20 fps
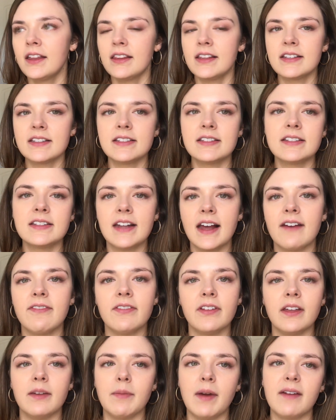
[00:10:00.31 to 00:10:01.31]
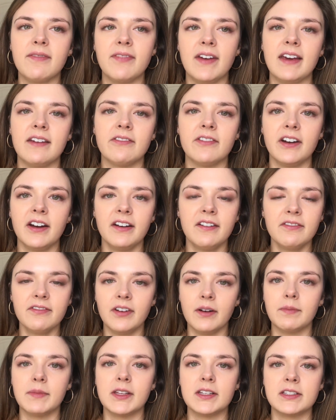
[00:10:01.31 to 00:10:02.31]
This is definitely my favorite
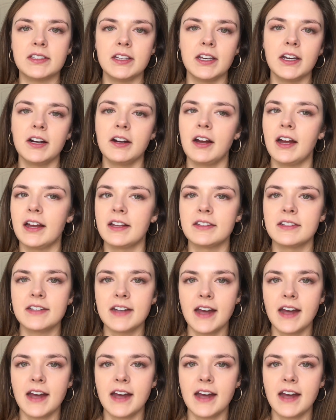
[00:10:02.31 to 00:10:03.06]
from this year, hands